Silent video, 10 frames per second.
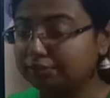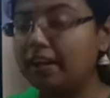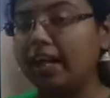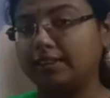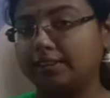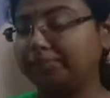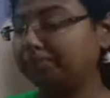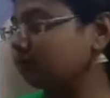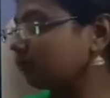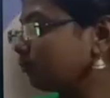flood.
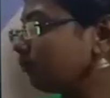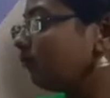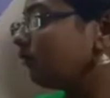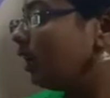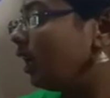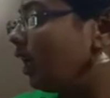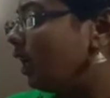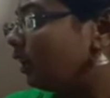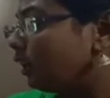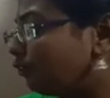
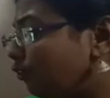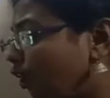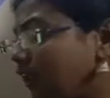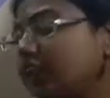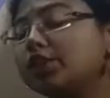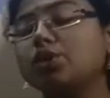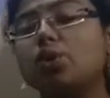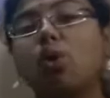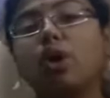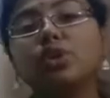The forest
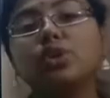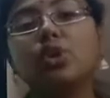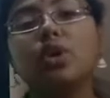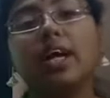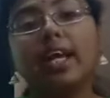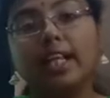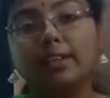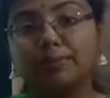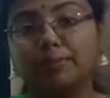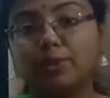also
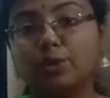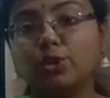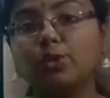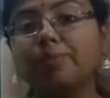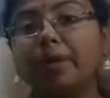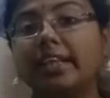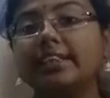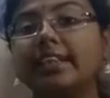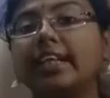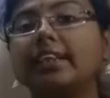help to
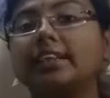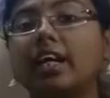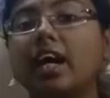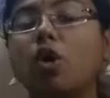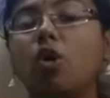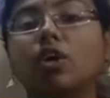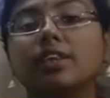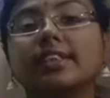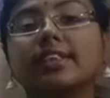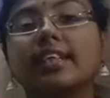maintain the
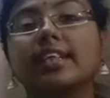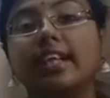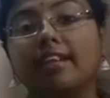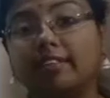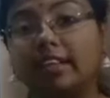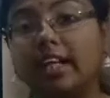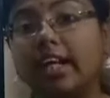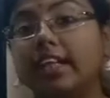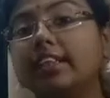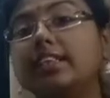oxygen level.
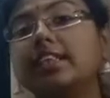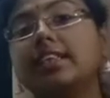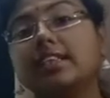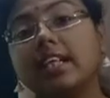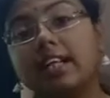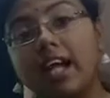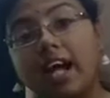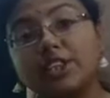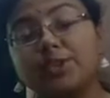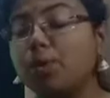This is the
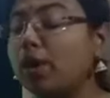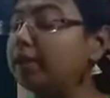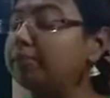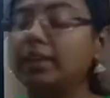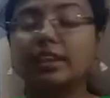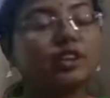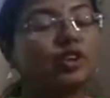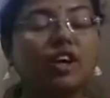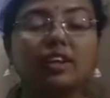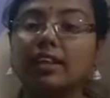last point but
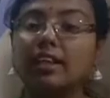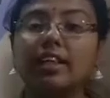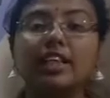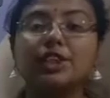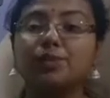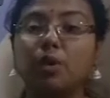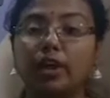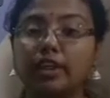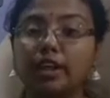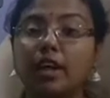not the least
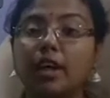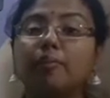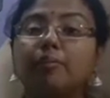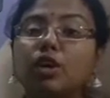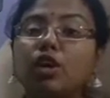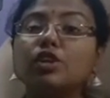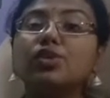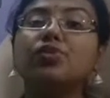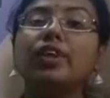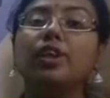point,
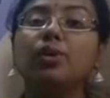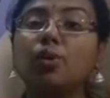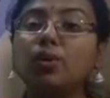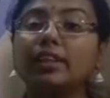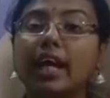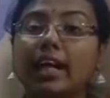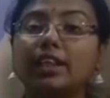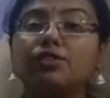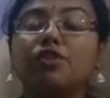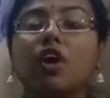because we know
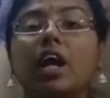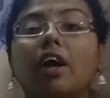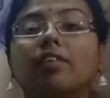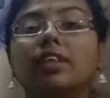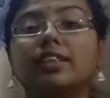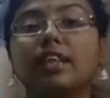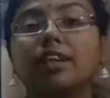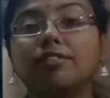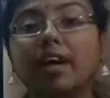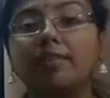that for our
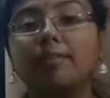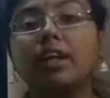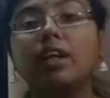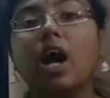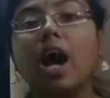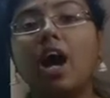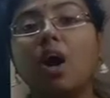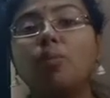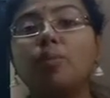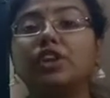survival
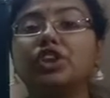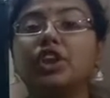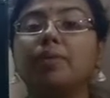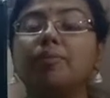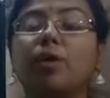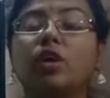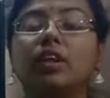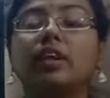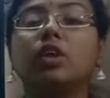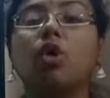how much
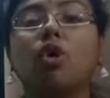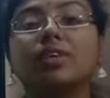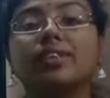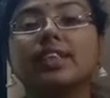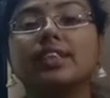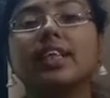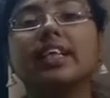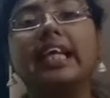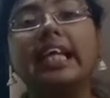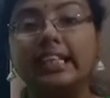important
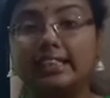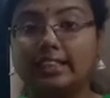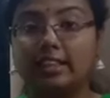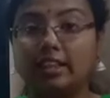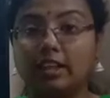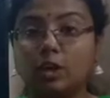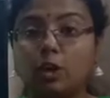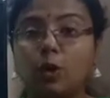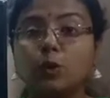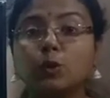oxygen is.
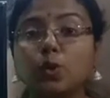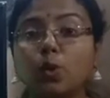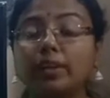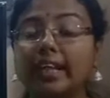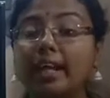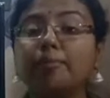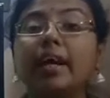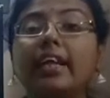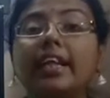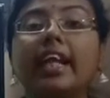So day
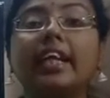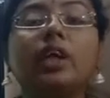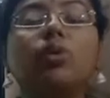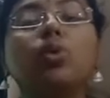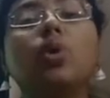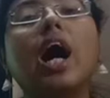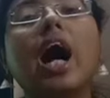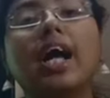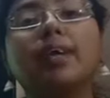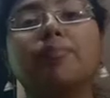by day, due to
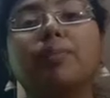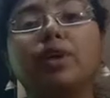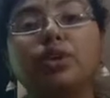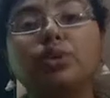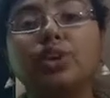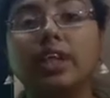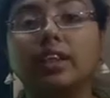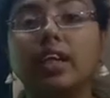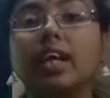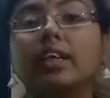high
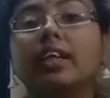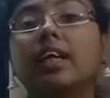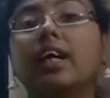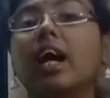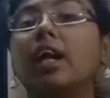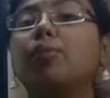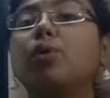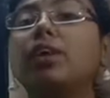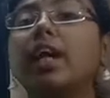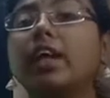pollution, the
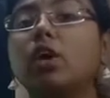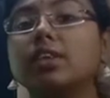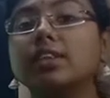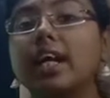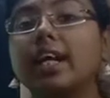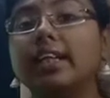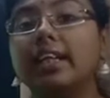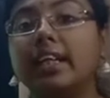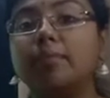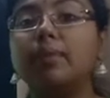carbon dioxide
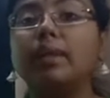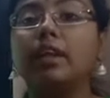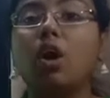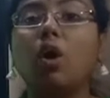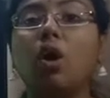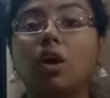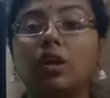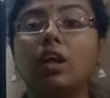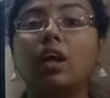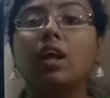level
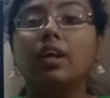or